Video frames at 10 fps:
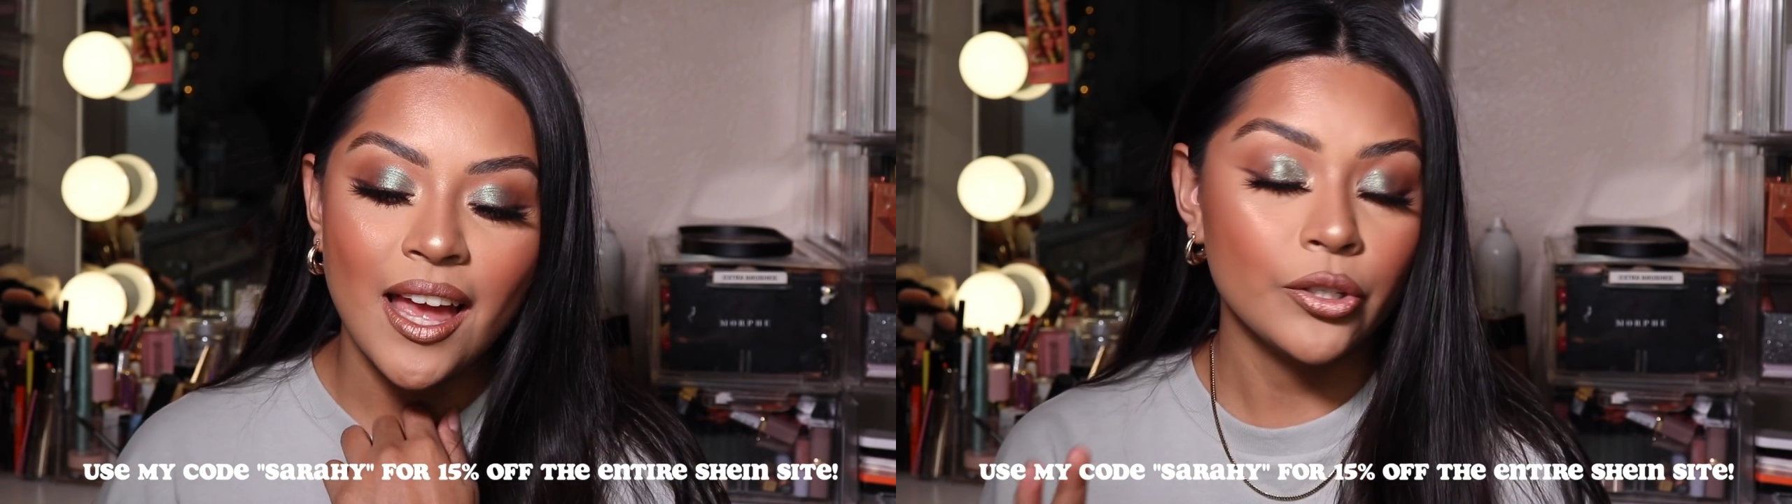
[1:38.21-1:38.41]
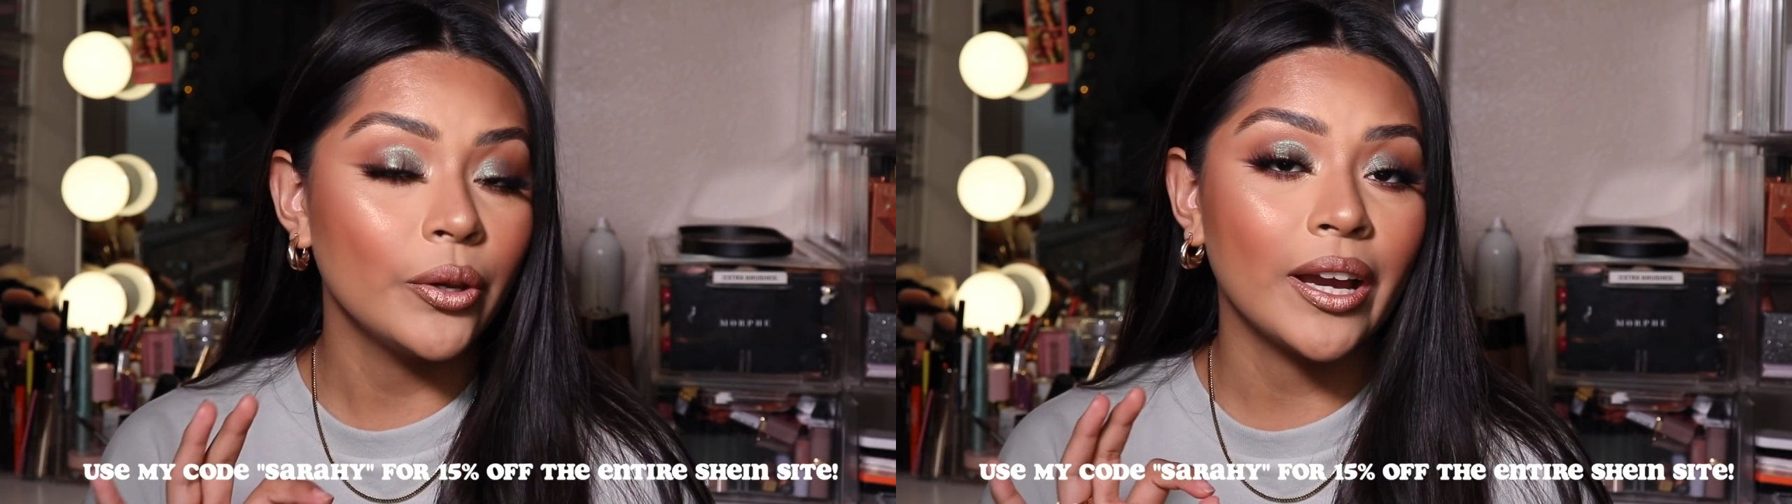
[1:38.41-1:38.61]

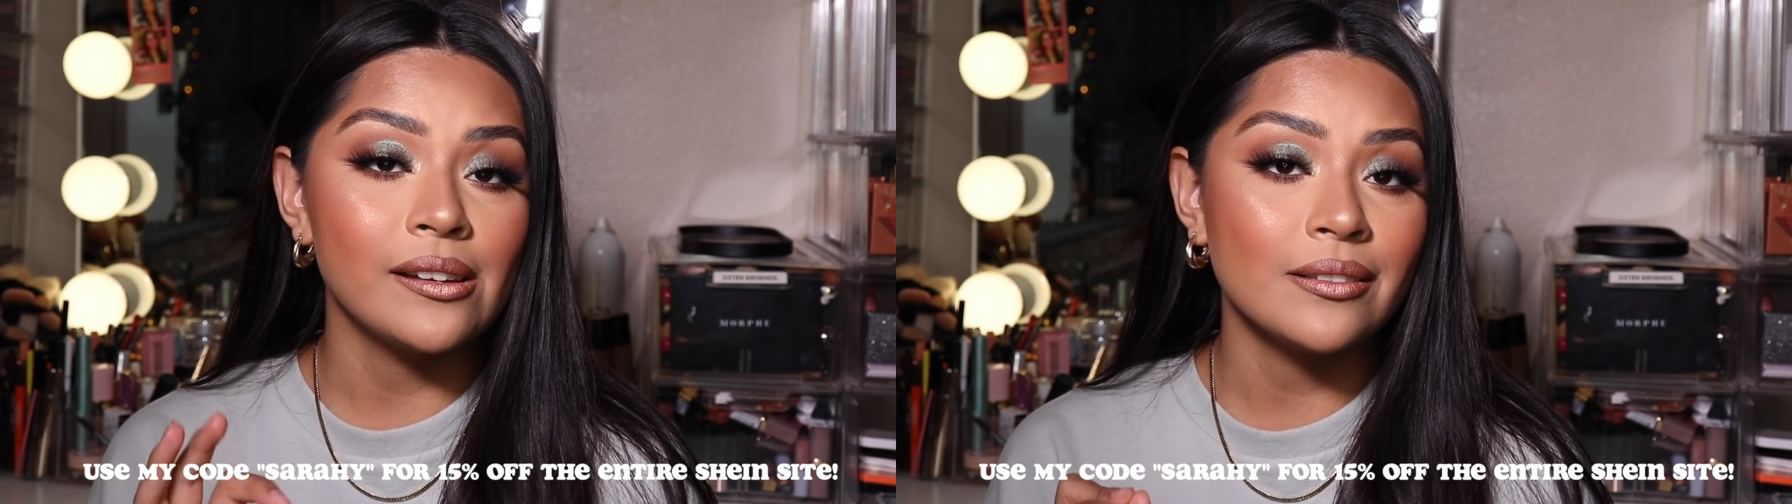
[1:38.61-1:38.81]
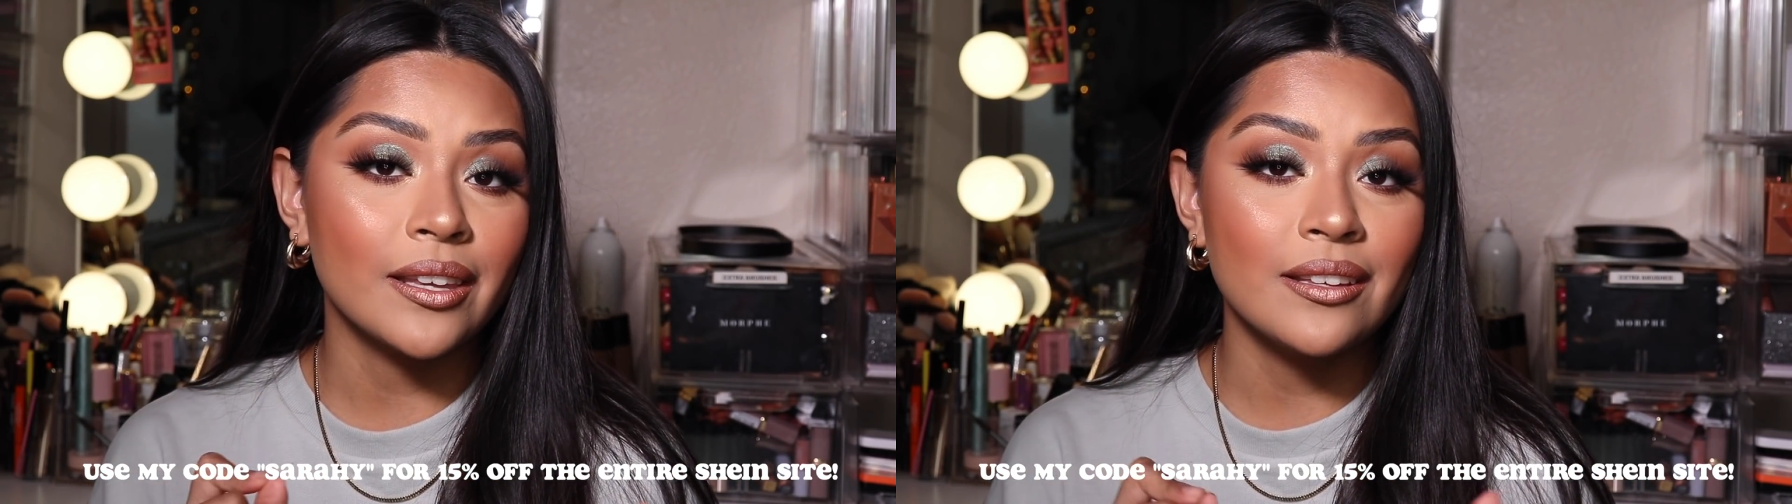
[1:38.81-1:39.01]
so you
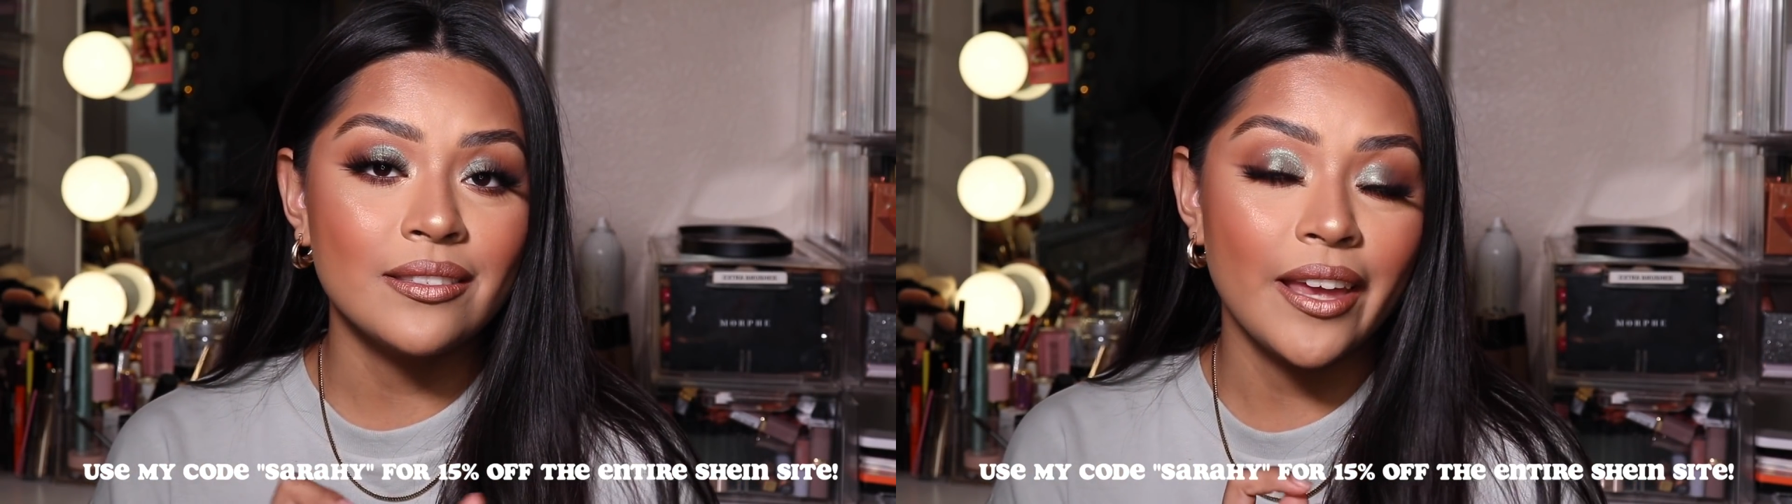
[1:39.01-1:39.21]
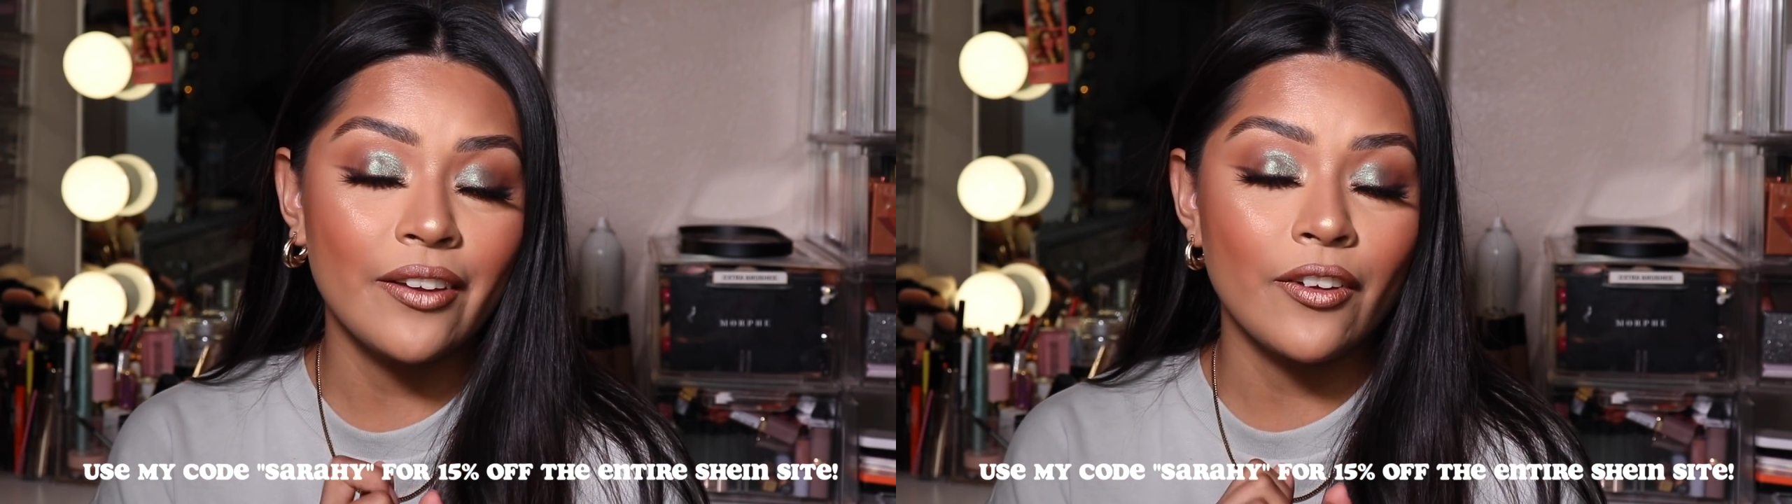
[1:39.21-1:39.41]
guys can
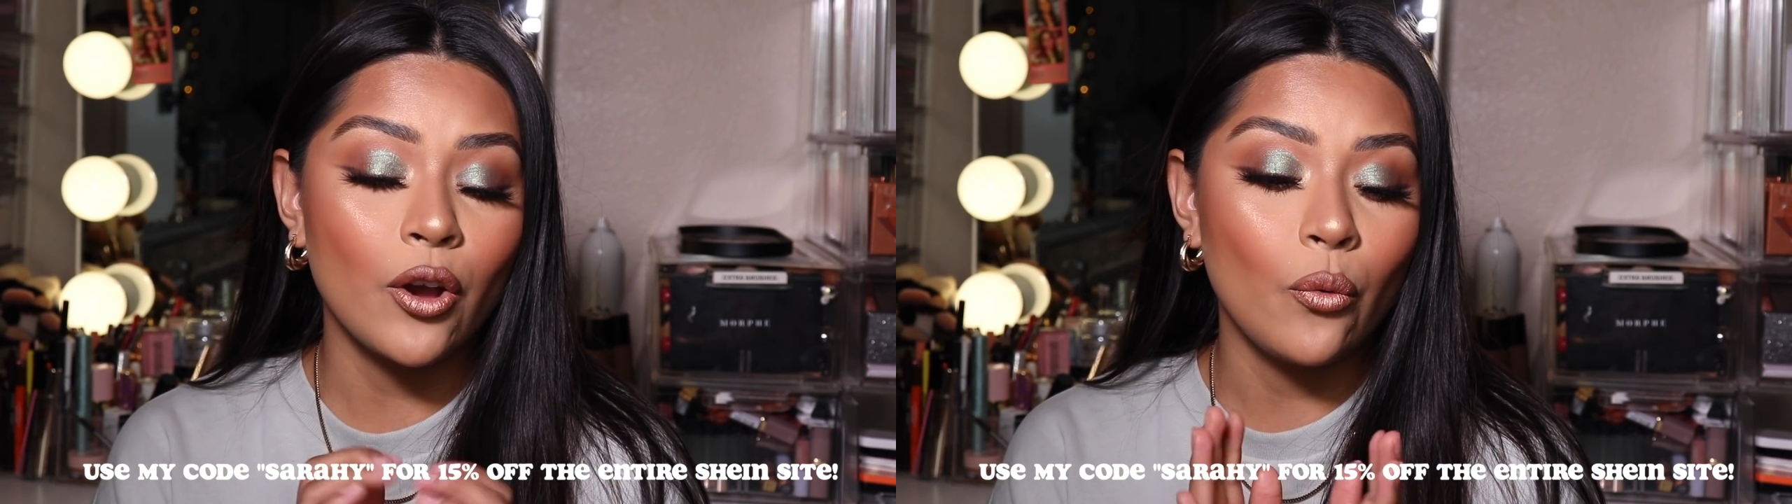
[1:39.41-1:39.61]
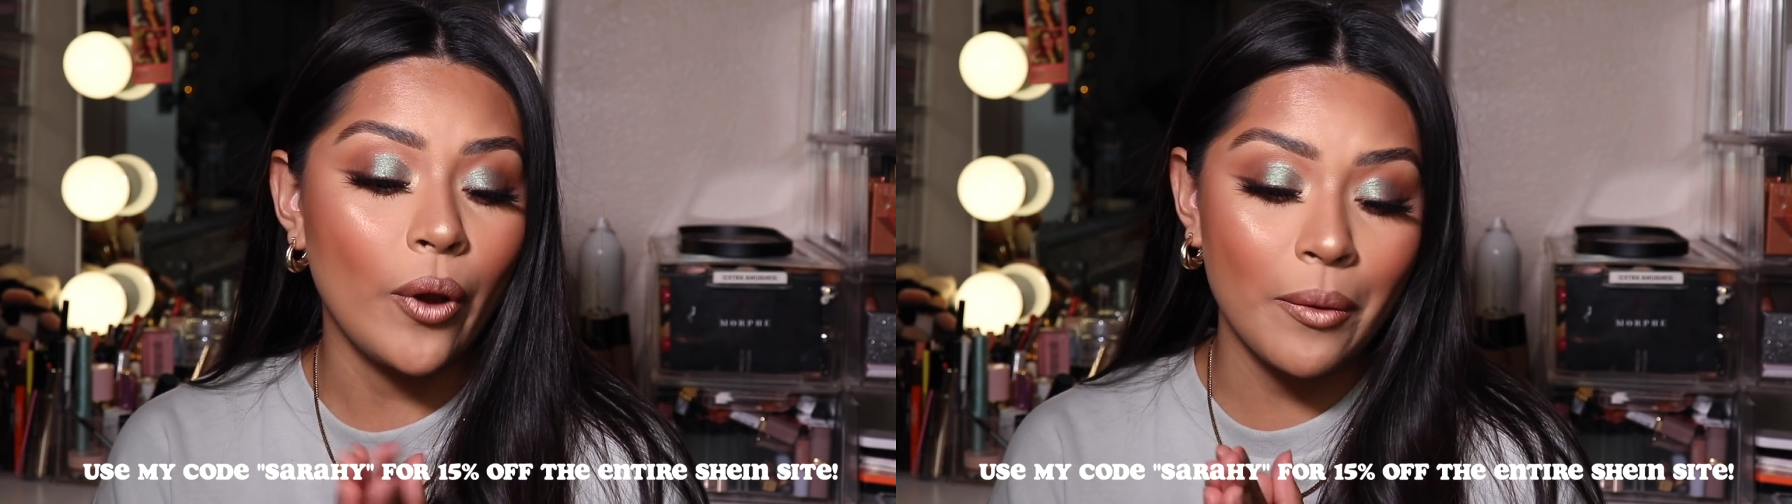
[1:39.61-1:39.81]
save
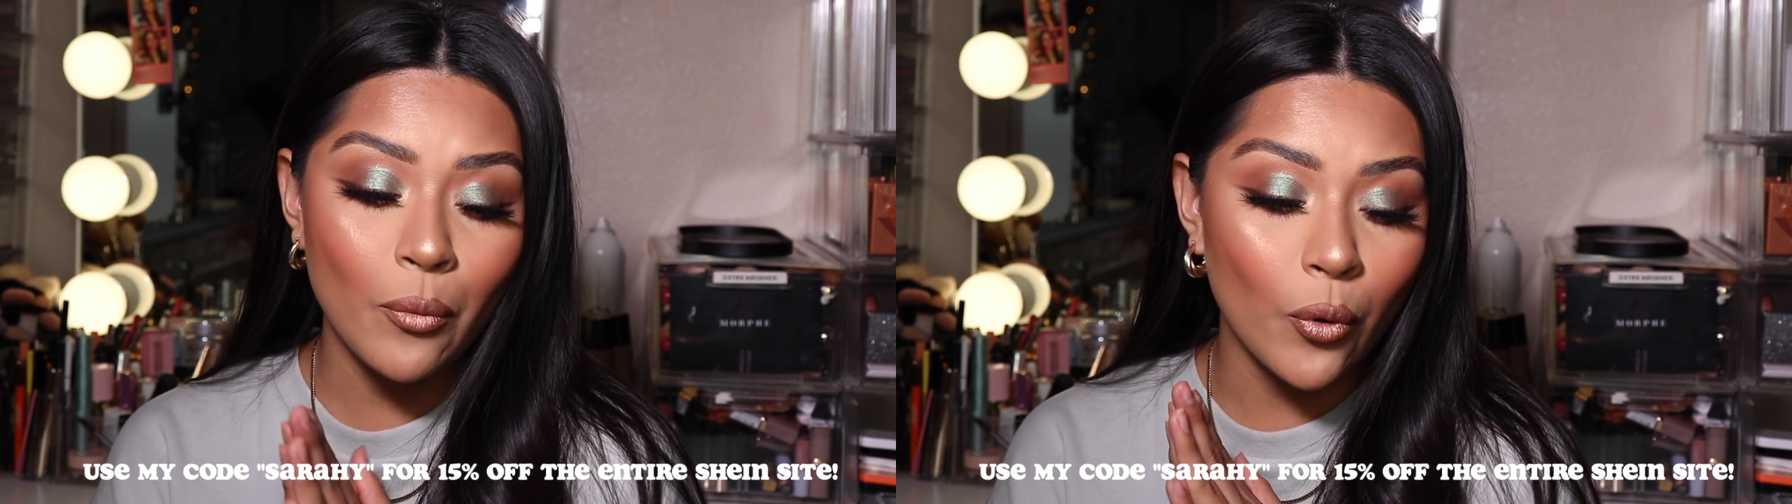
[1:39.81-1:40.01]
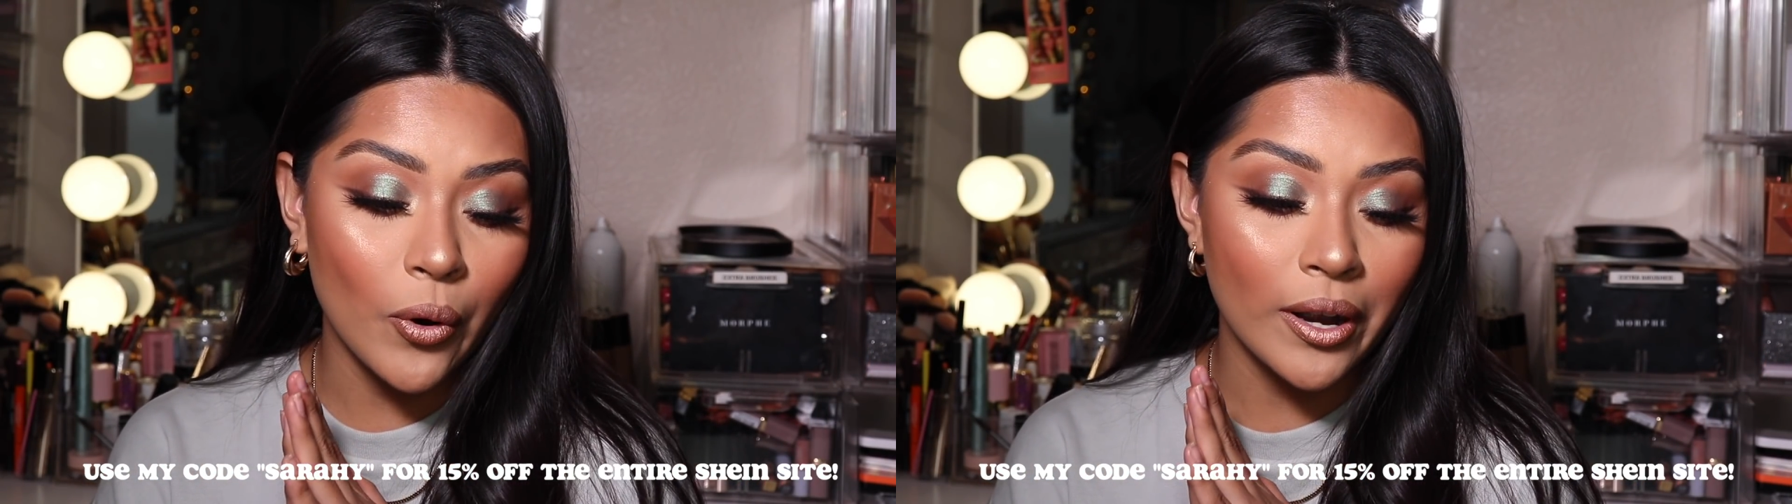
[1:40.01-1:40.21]
way
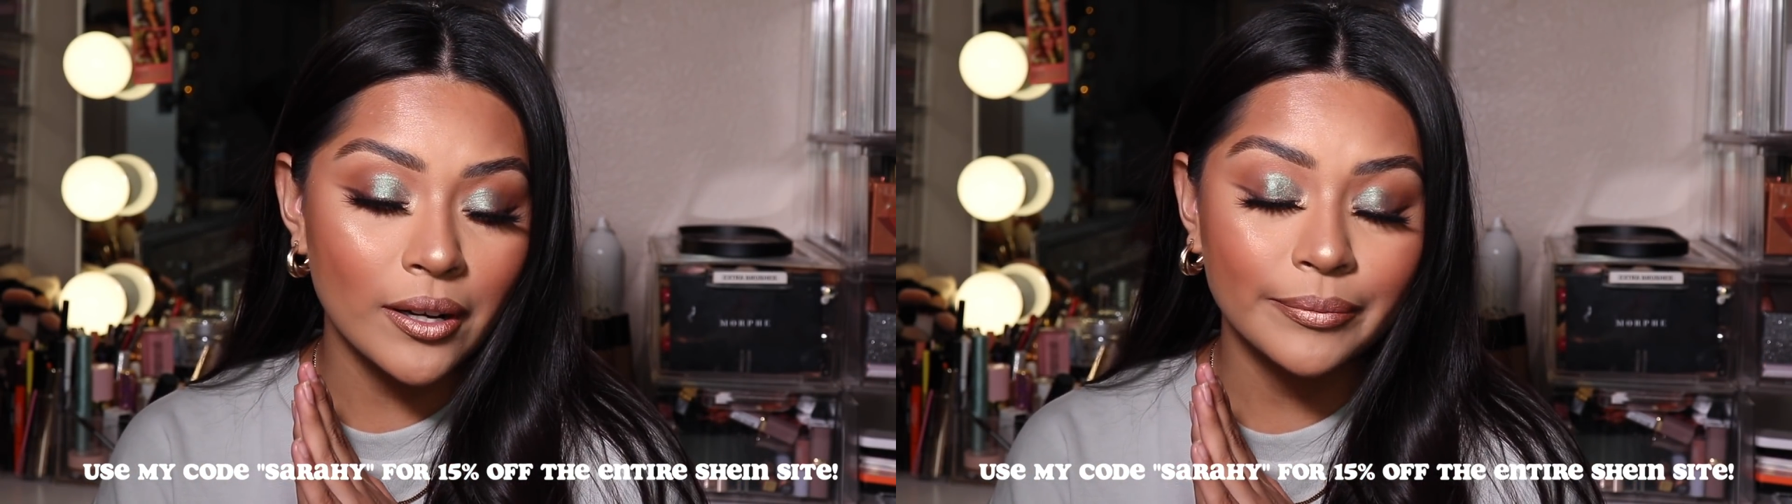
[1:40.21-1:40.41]
more.